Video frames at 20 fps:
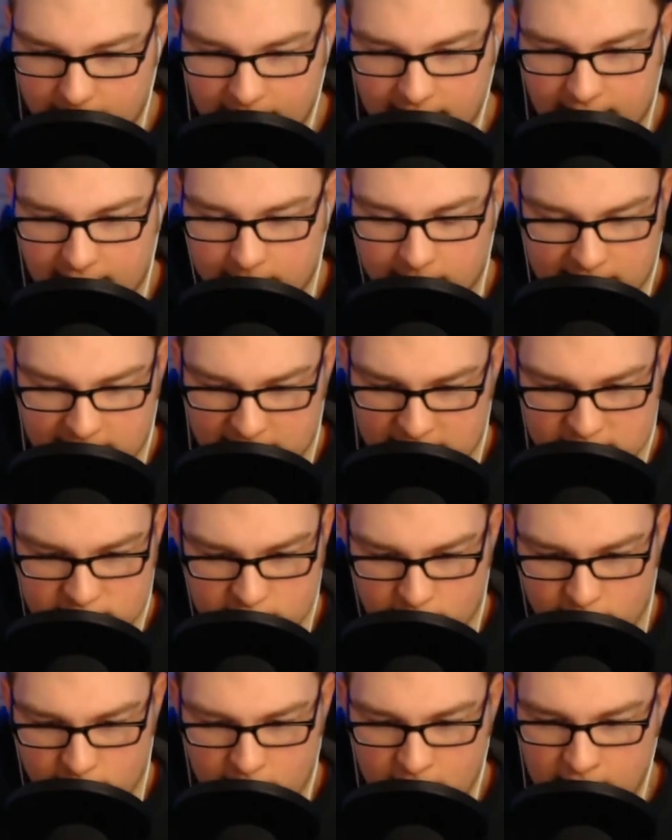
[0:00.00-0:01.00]
and buy it
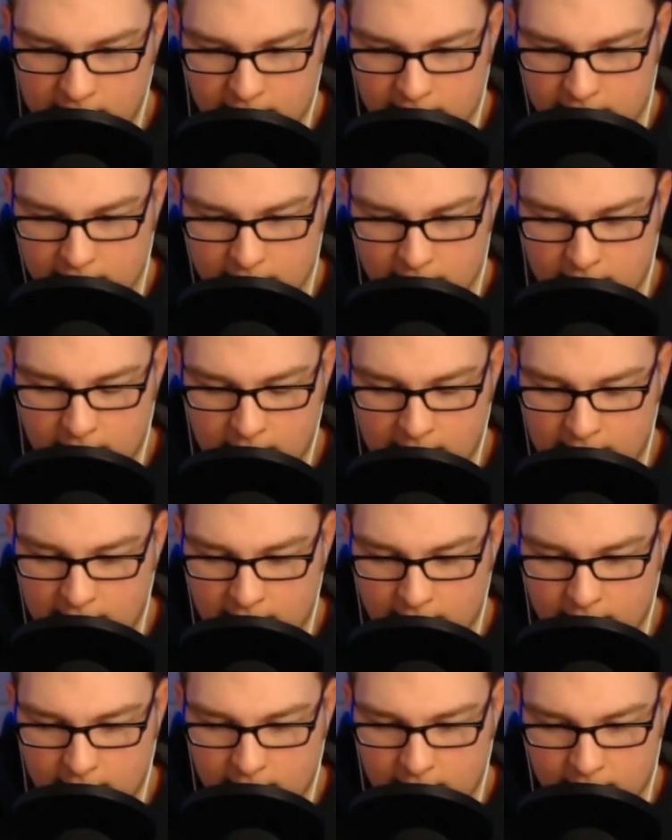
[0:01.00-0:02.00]
because you're not
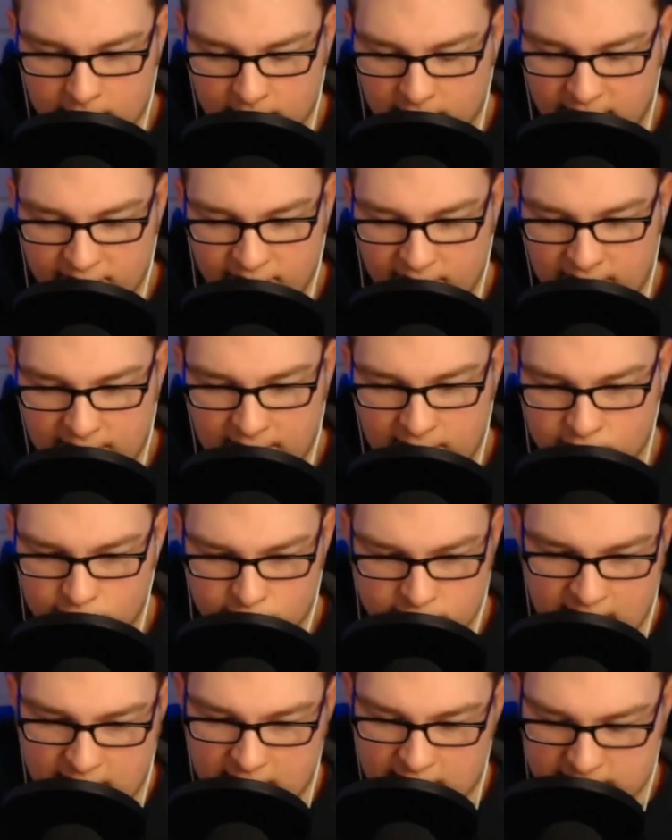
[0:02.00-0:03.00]
living at
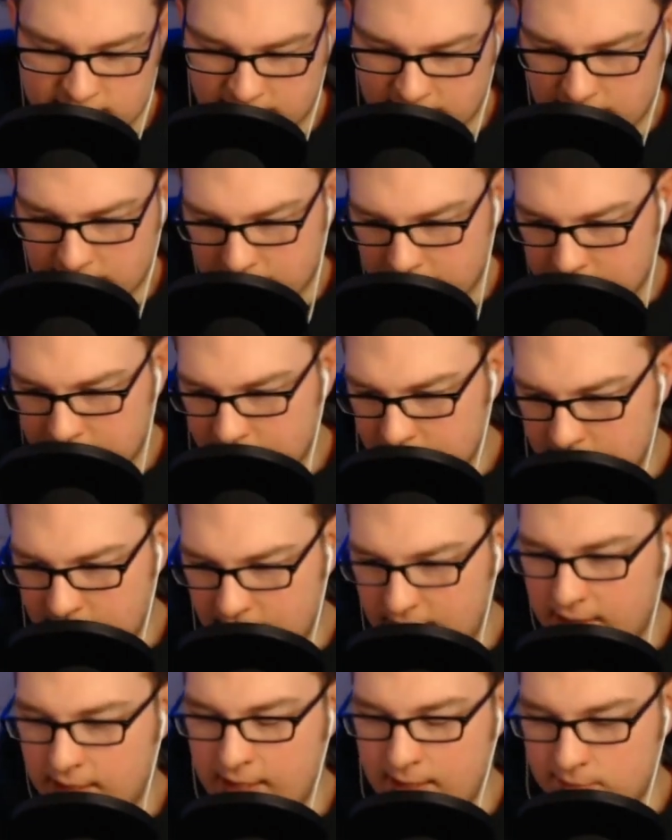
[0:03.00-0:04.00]
Andrew's house and can get
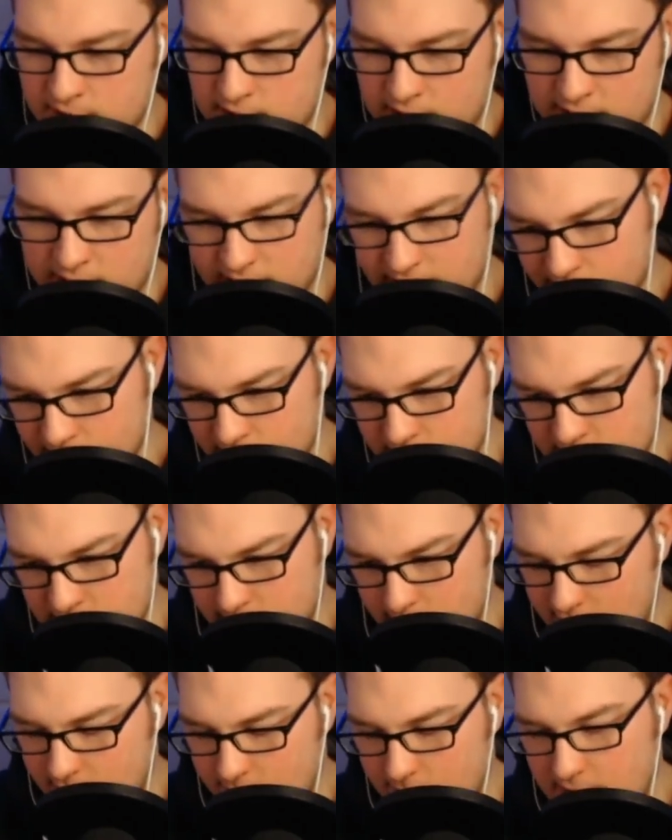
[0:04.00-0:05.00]
Amazon deliveries
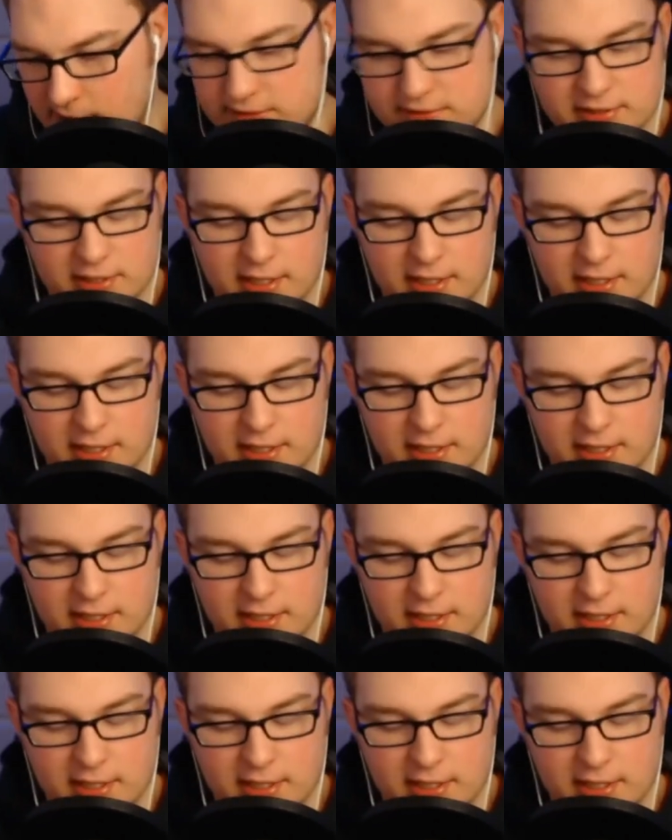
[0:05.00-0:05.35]
in 30 minutes.